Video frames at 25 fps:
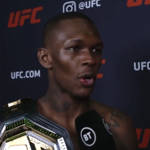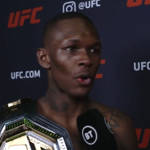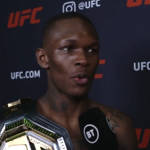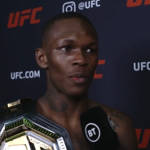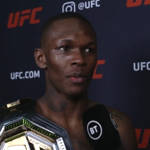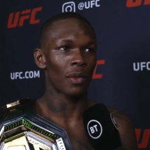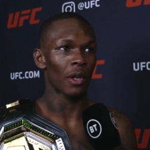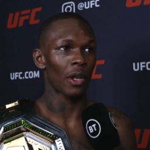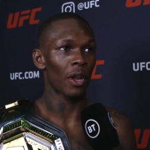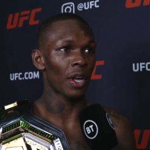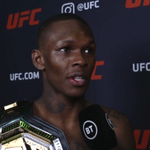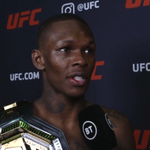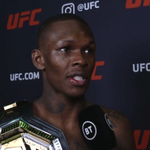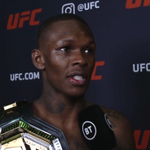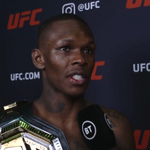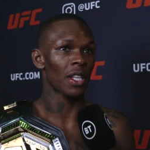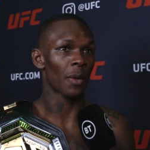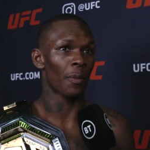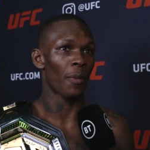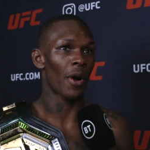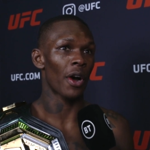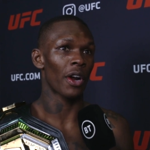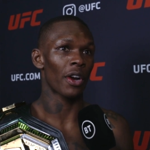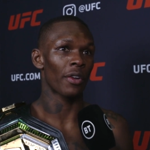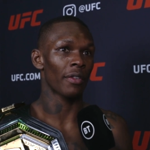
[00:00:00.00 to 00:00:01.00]
nope losses
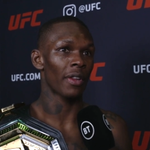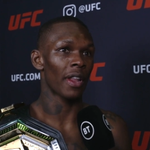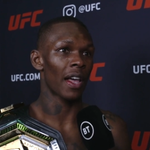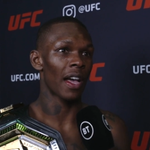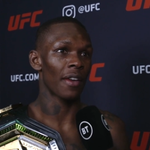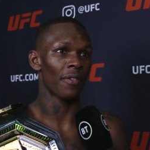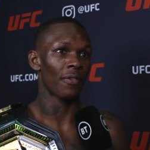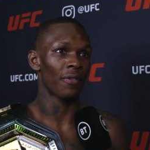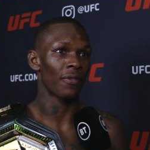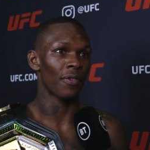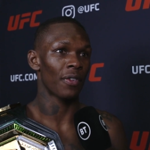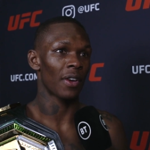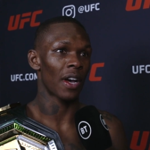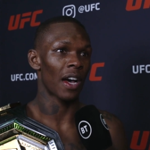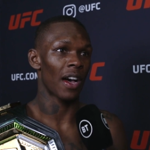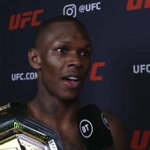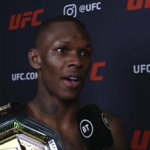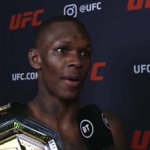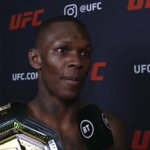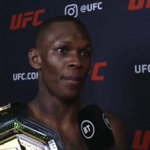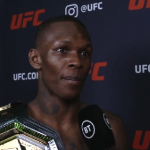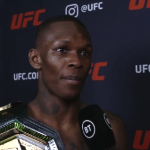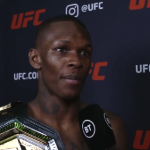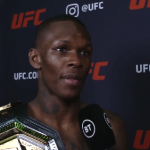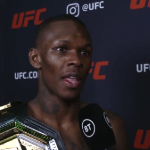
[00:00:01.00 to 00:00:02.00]
are part of life
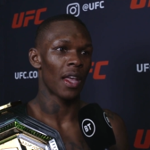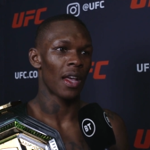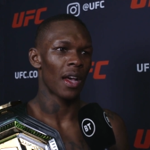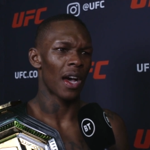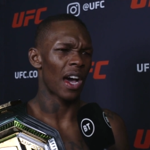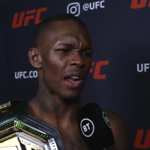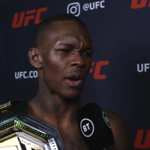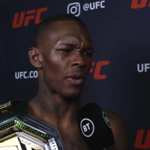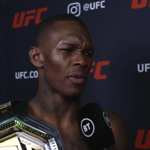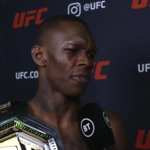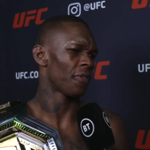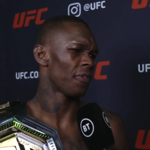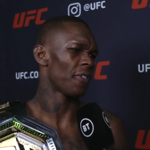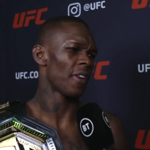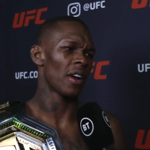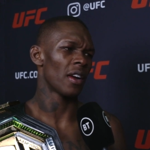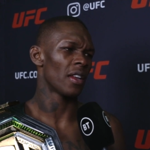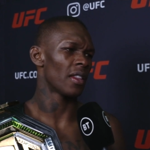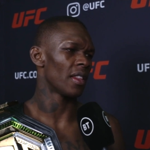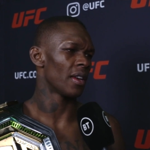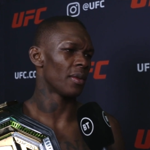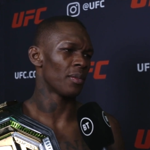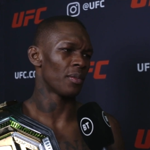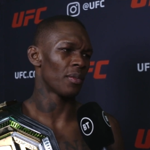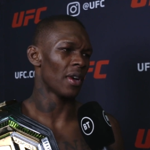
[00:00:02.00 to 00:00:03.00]
um, I don't
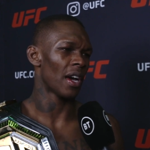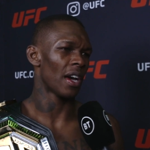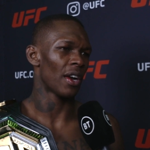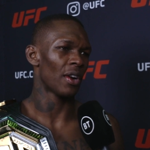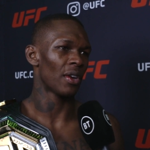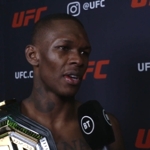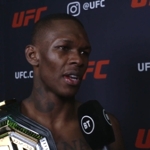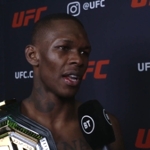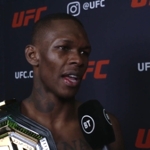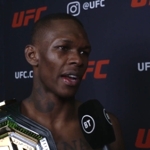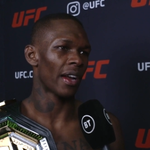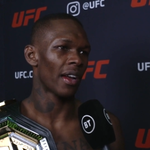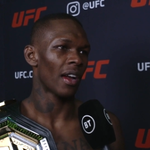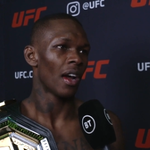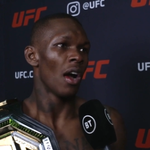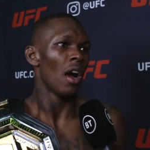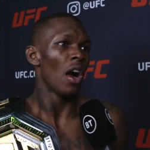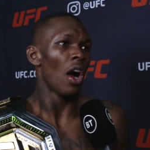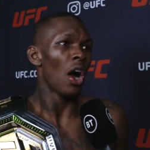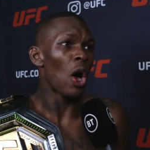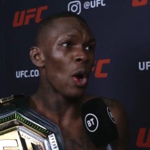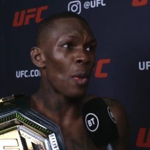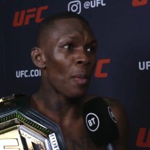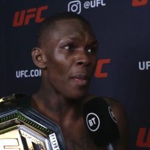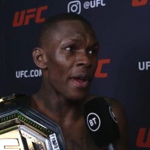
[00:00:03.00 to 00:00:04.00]
fear them I don't like
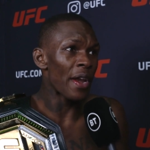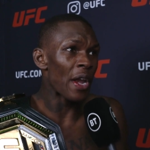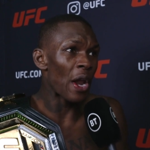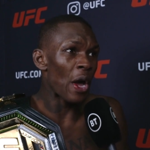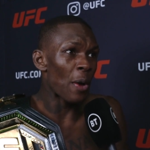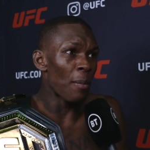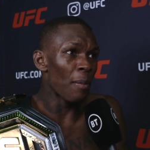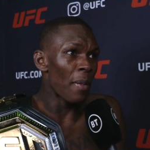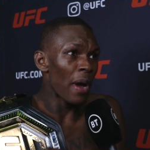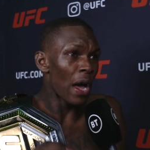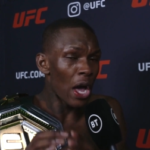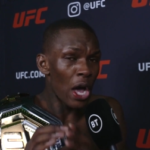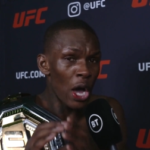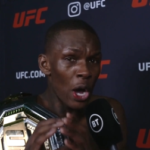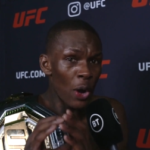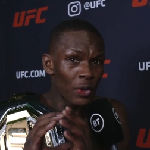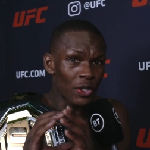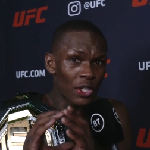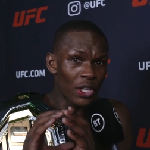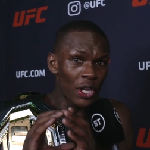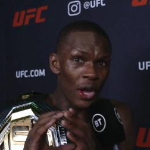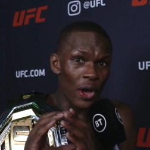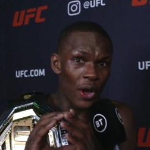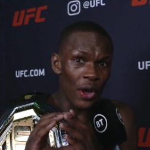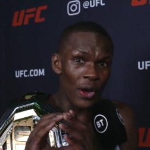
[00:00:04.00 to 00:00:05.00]
oh my number oh, I
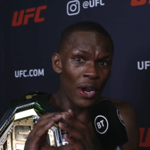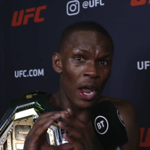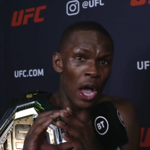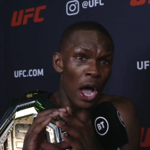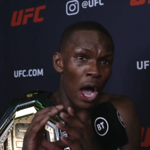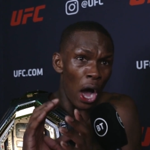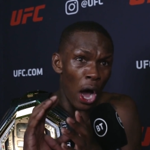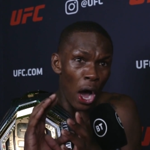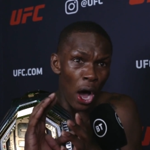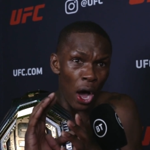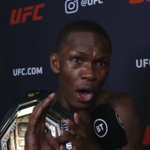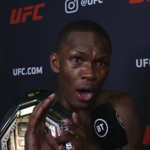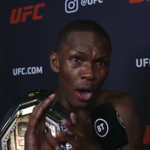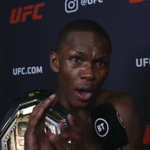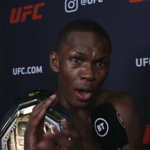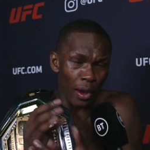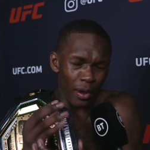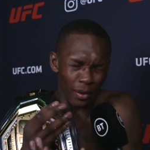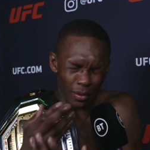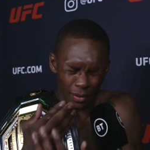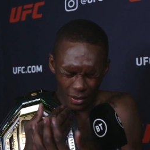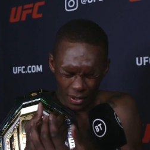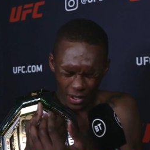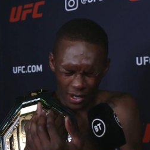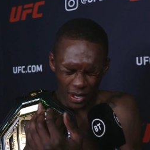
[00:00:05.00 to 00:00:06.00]
was gone
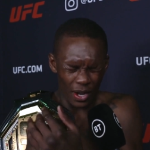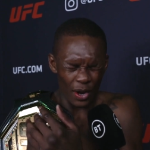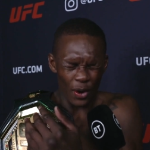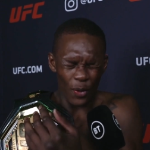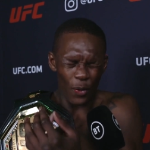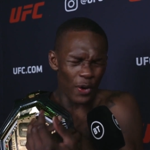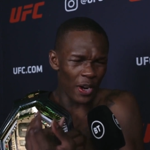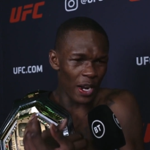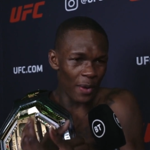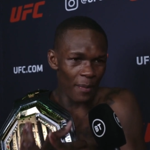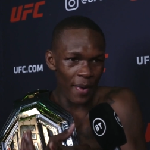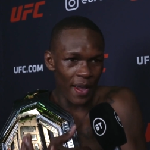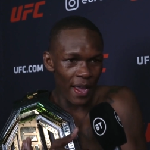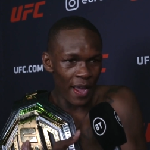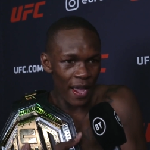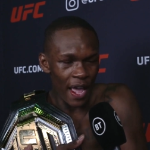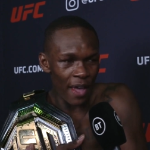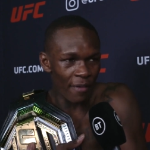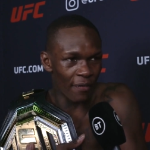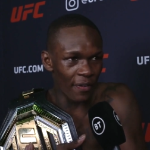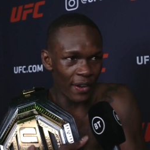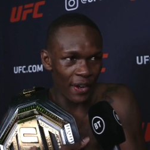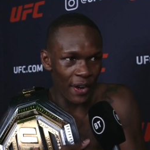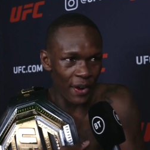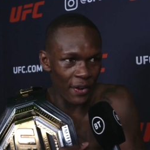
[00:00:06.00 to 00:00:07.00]
what am I
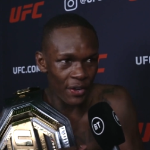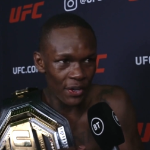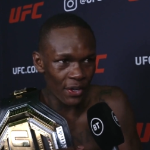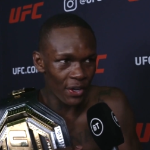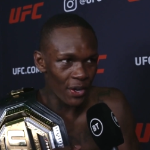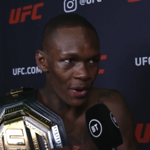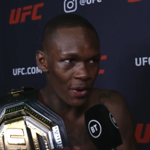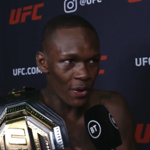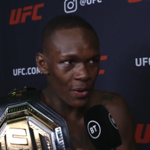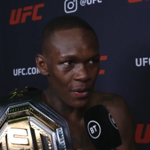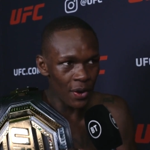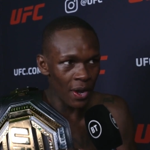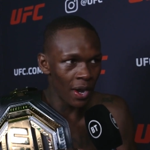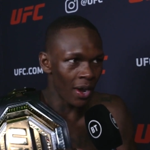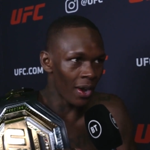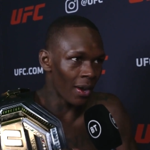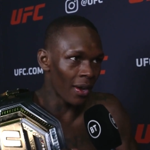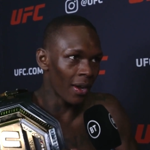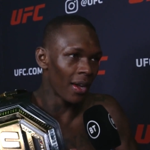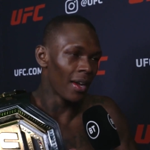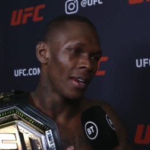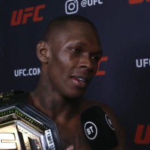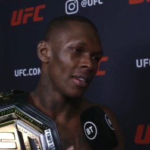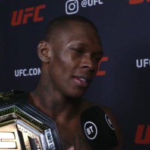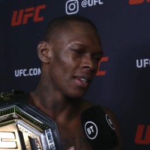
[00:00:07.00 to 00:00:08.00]
ever going to do?
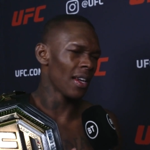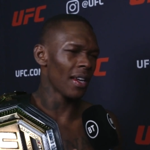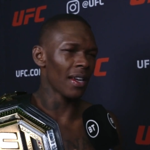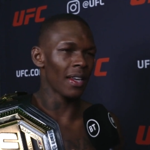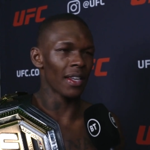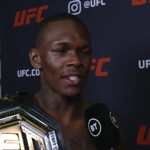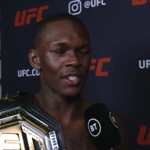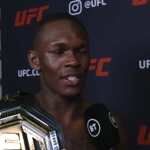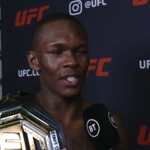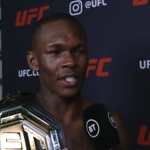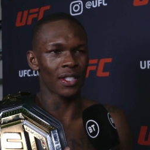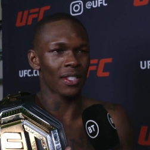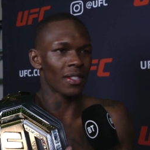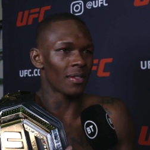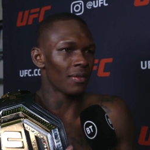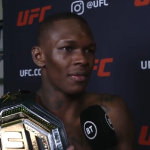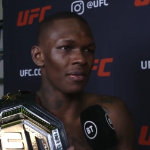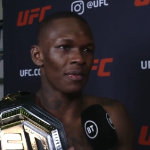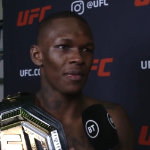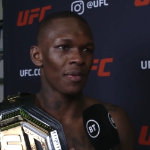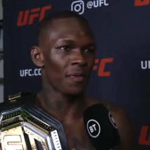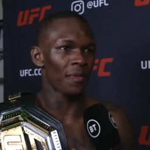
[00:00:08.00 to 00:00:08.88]
Huh? Nah, it's just